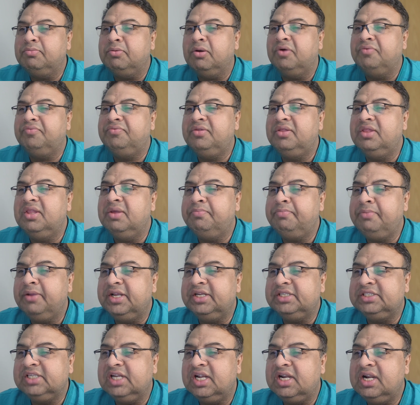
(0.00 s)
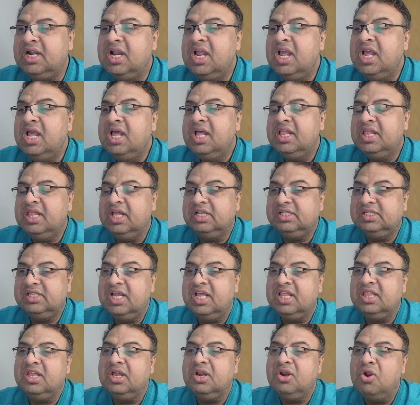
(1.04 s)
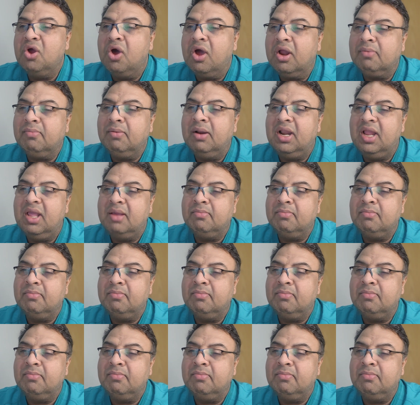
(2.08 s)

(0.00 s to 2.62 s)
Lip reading: of the patient such as the normal